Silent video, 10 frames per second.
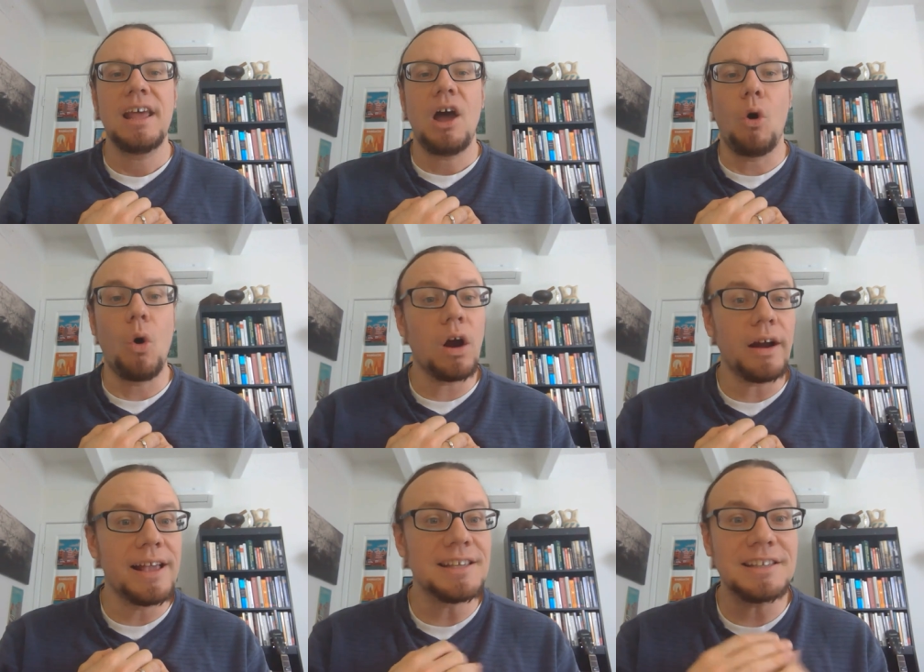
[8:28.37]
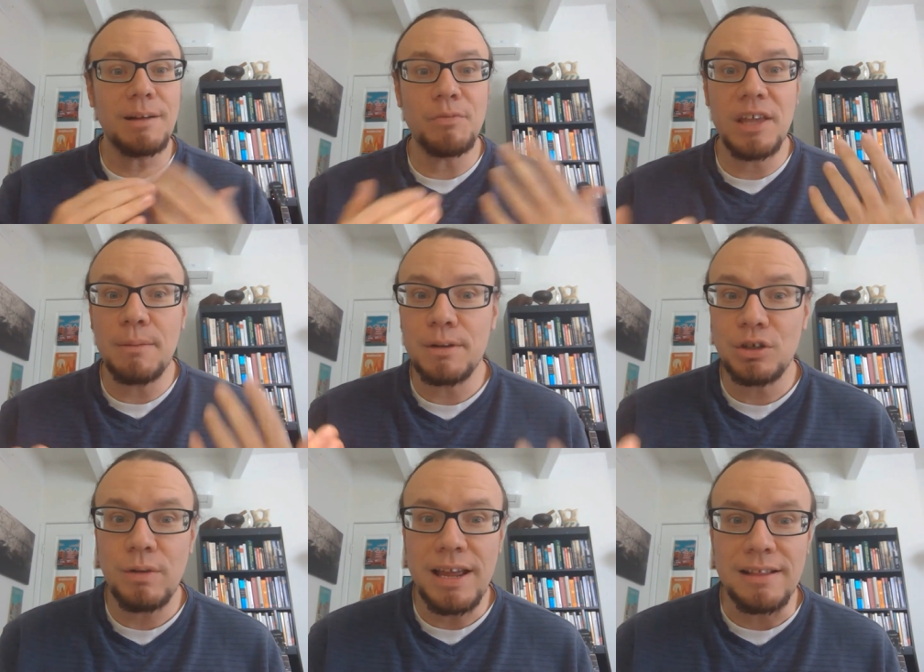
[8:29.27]
Or is it something in
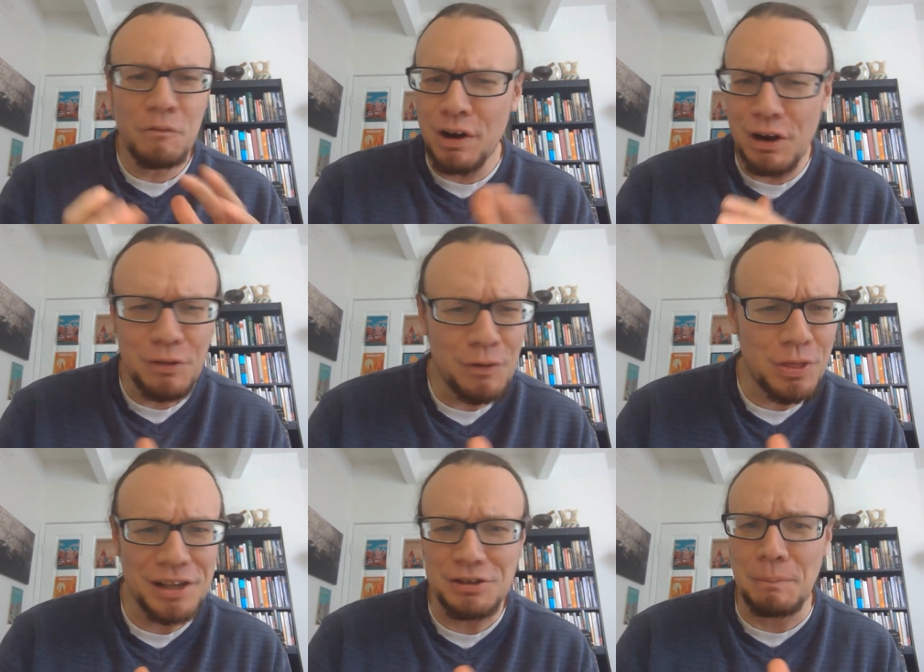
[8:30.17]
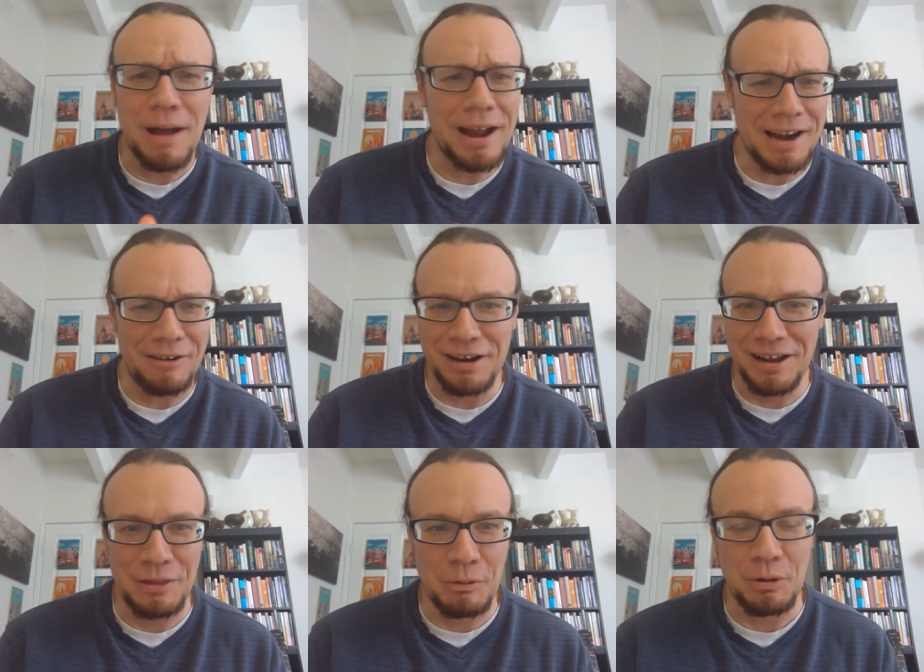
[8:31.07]
between? Very few things are binary
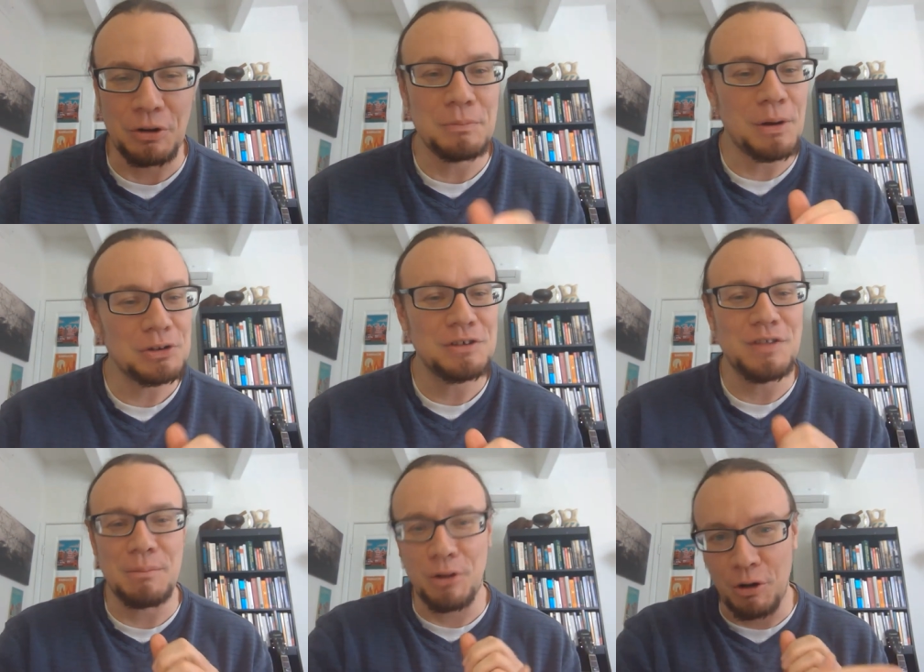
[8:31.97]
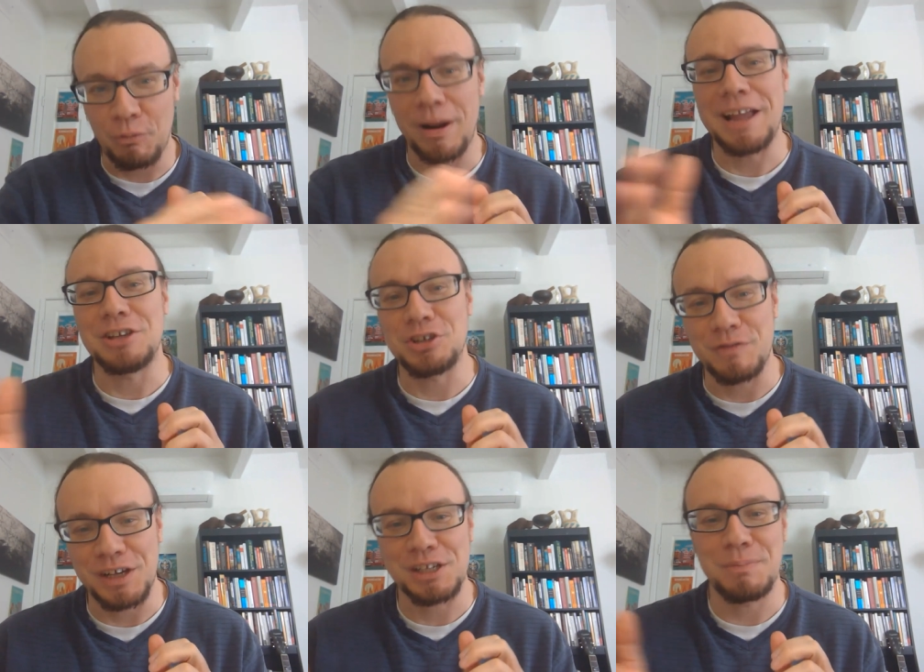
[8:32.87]
in the world. Most of them are a range of
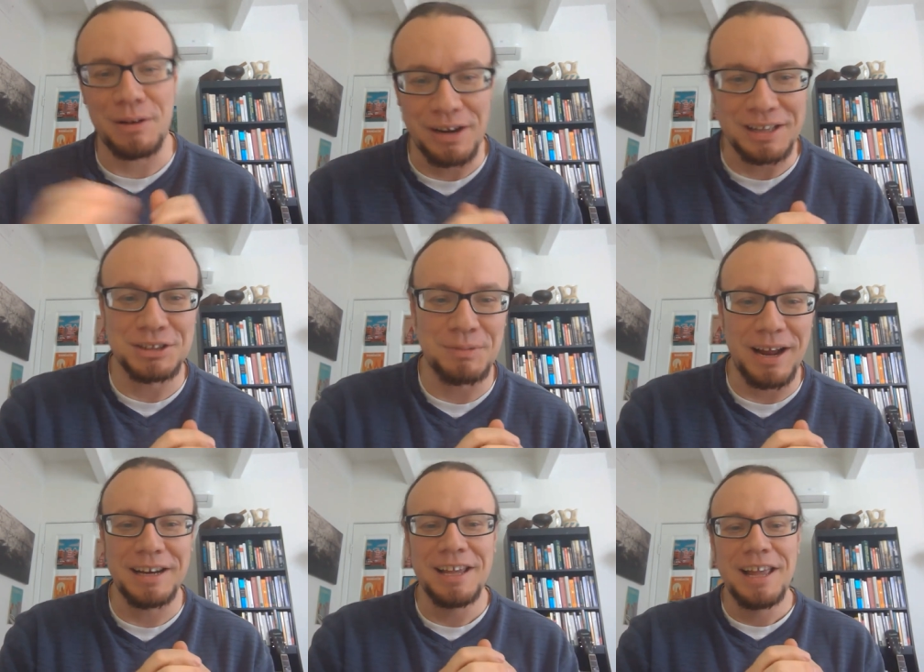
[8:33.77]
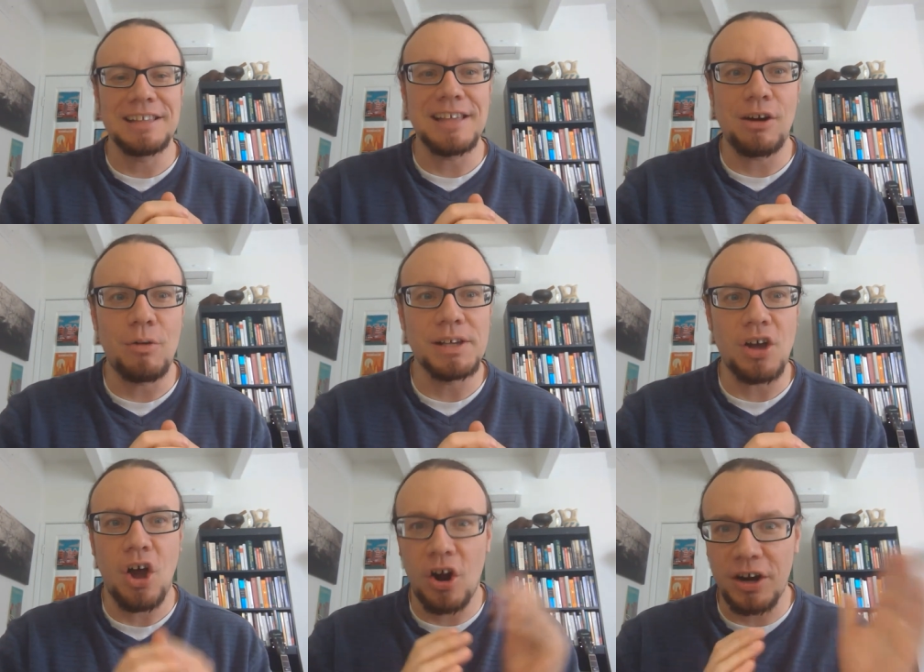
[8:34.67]
experience, right? It's not always a
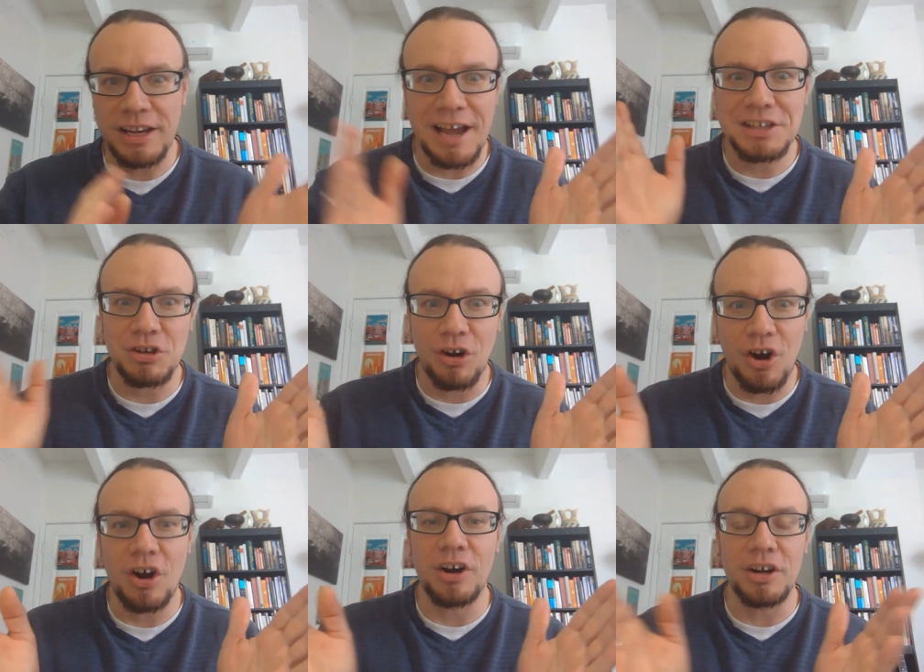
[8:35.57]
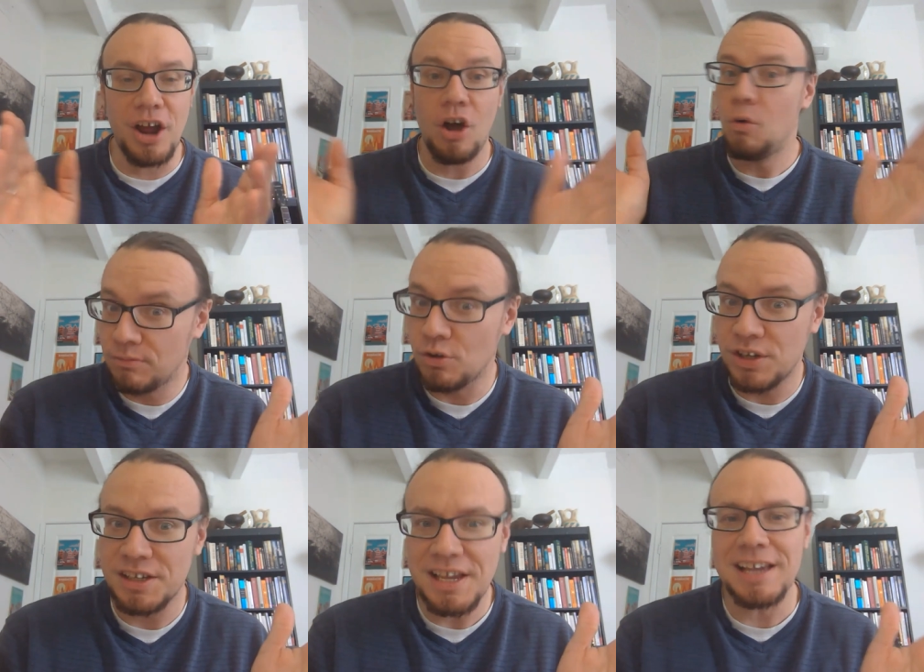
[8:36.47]
hard yes or a hard no. Those
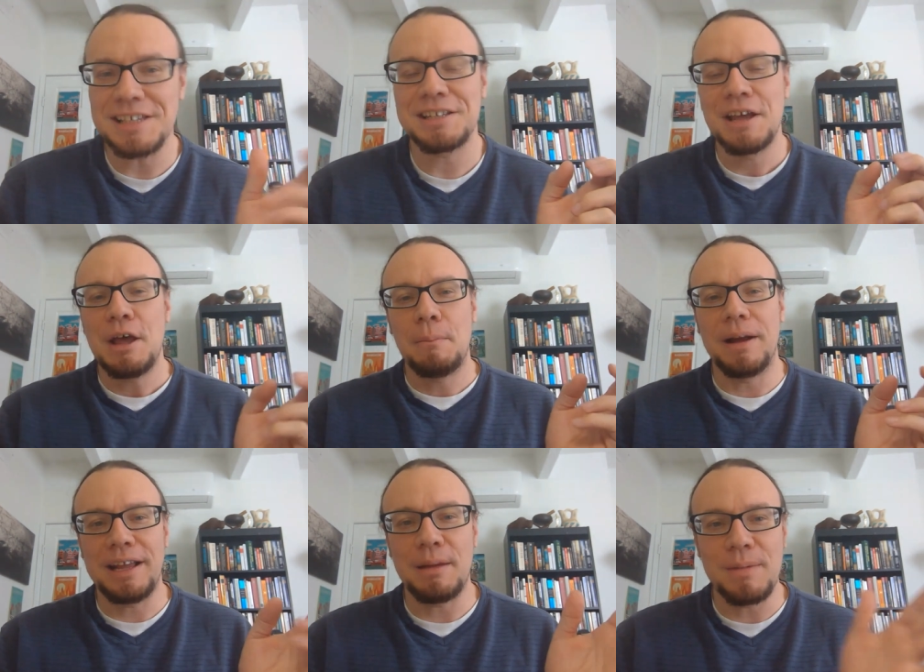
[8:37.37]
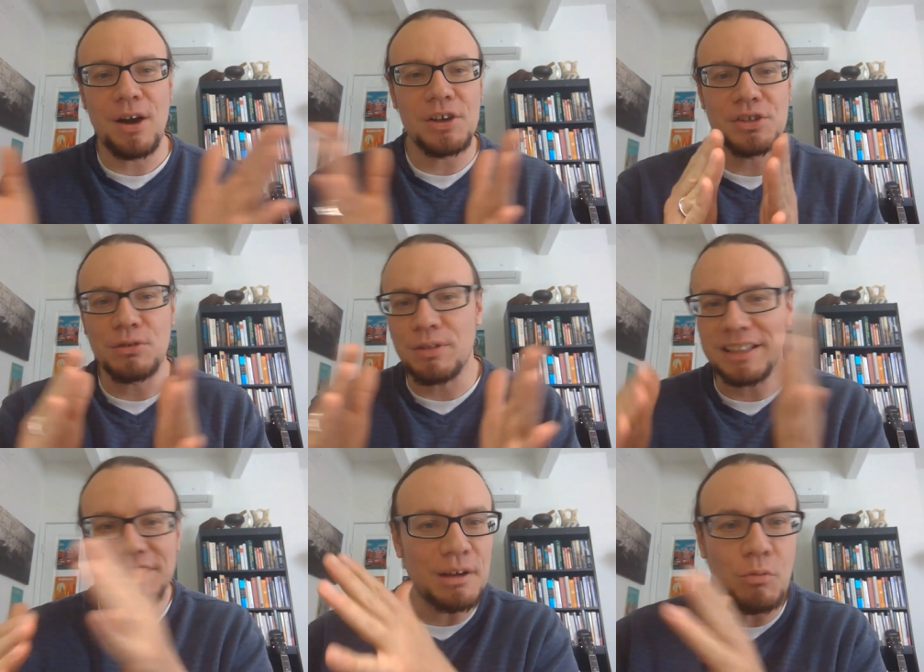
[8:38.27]
exist, but it can be also like
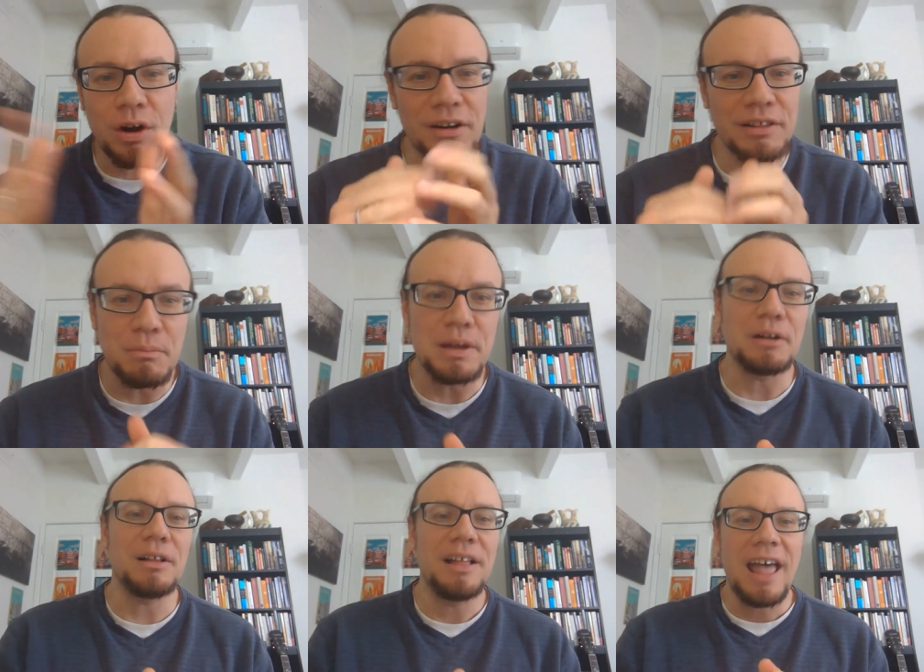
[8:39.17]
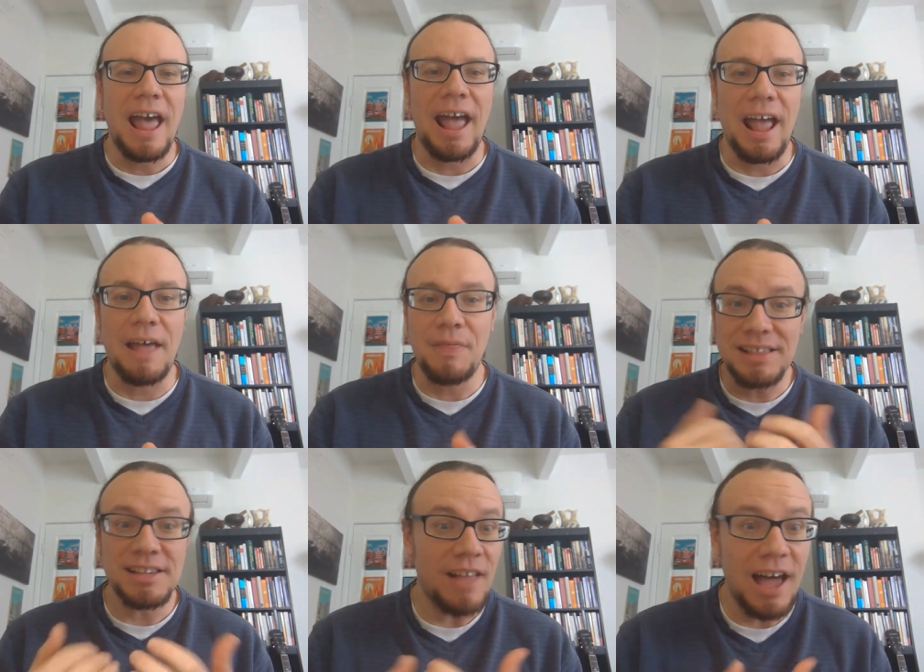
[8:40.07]
somewhere in the middle. And
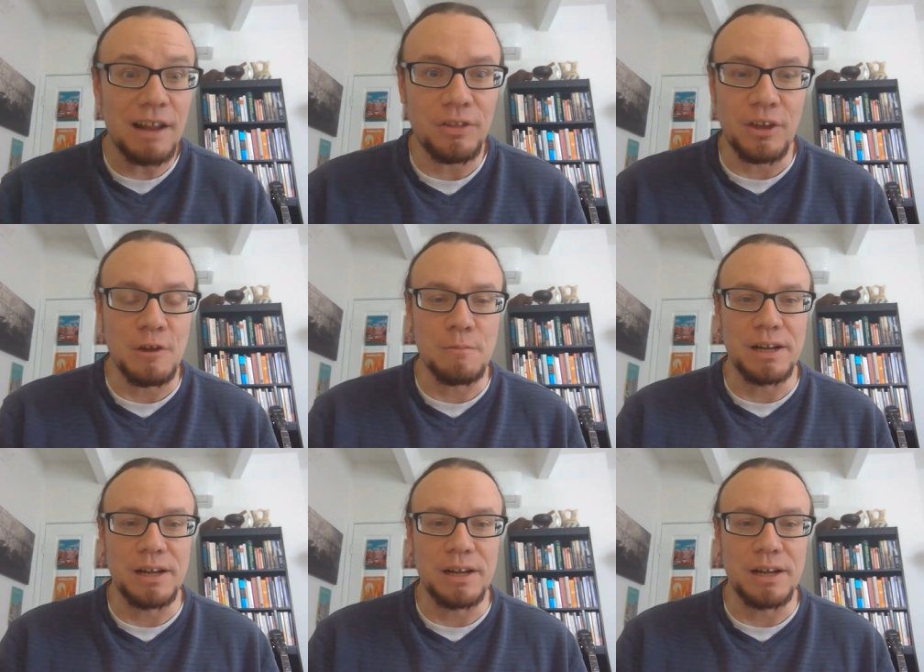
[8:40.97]
that's a lot of the human